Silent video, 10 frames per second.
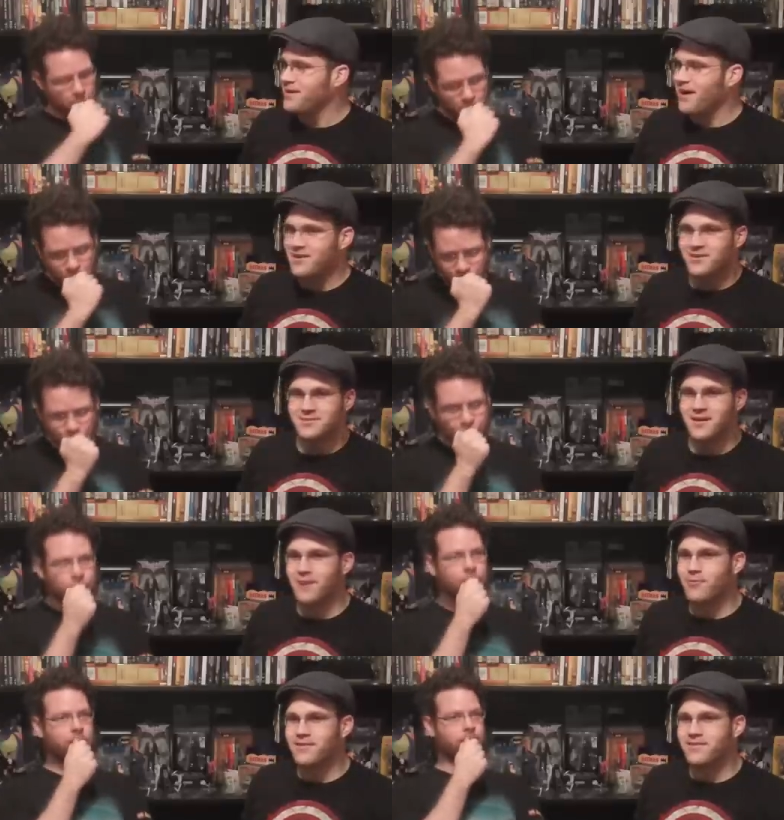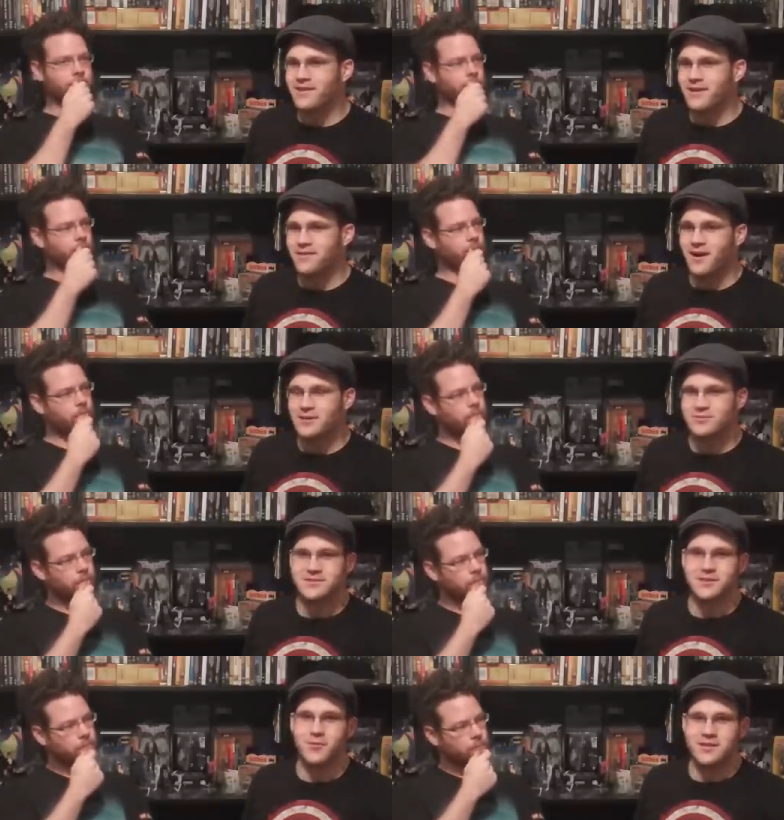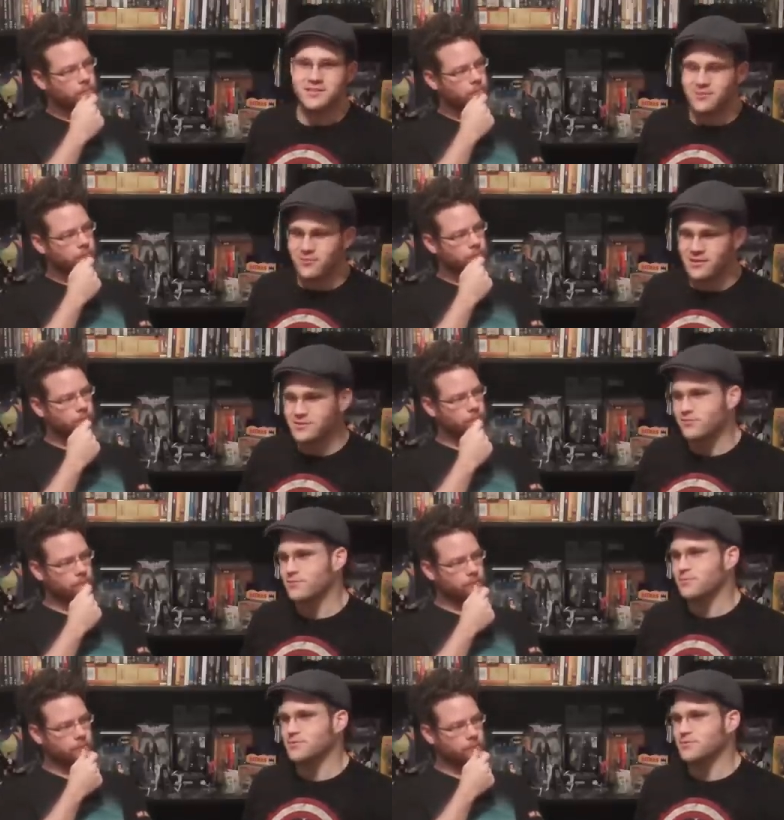Speaker 1: And I read the Huntress and the Question crossover in